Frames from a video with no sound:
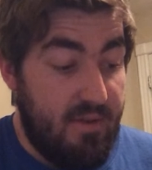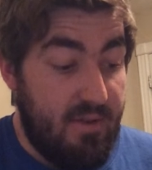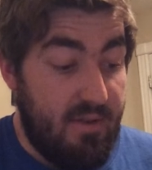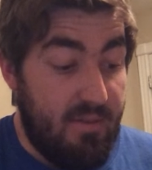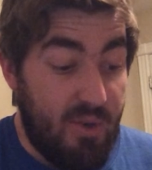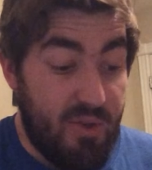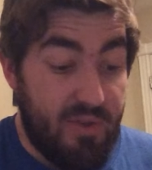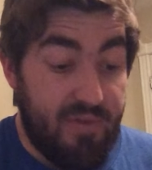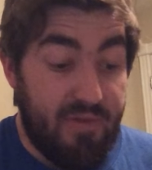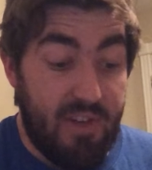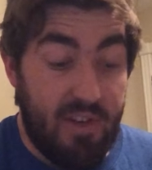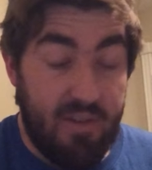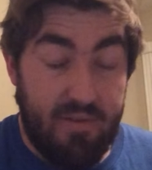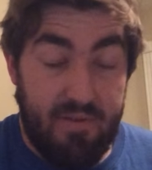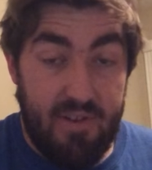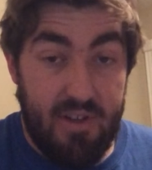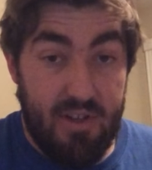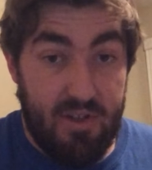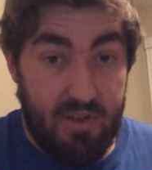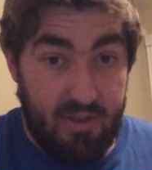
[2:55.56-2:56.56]
the most feared
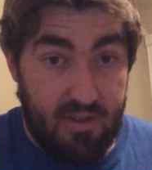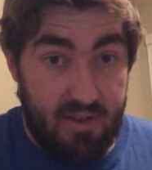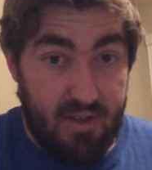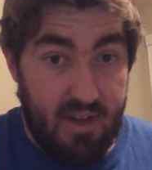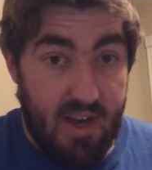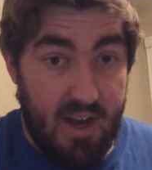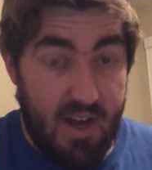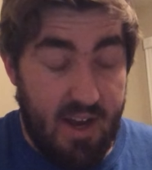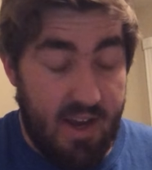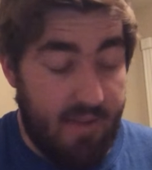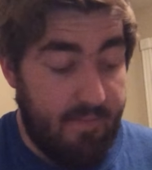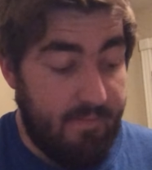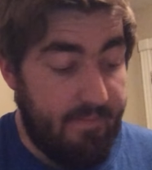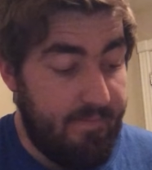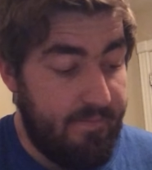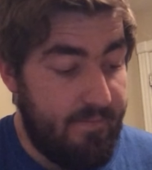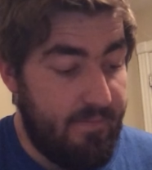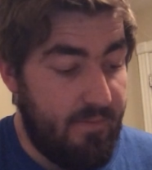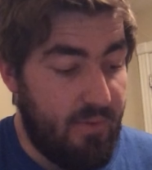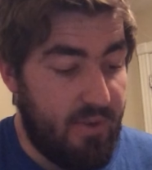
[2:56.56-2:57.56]
fish at the time
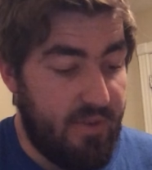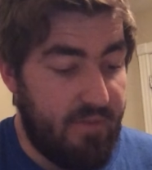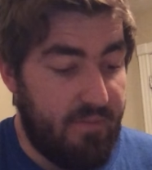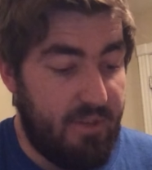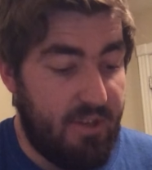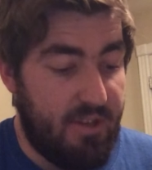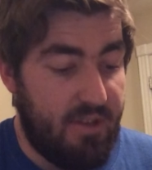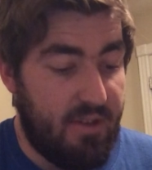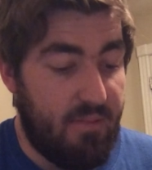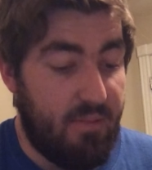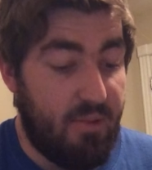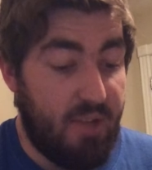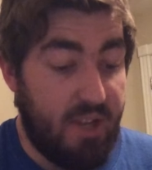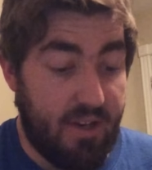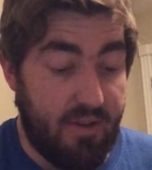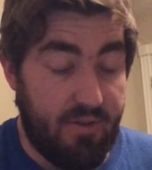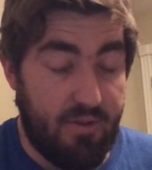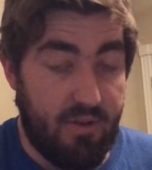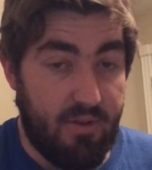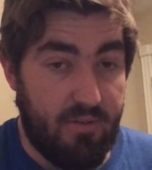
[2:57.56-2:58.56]
would have been the
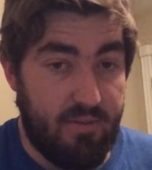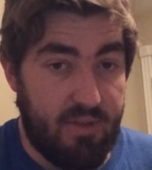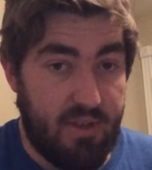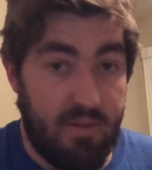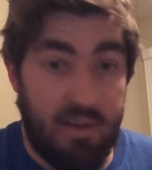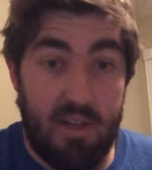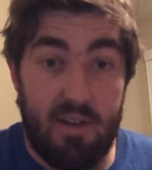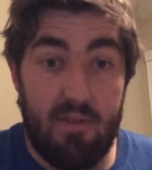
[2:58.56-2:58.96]
placoderms.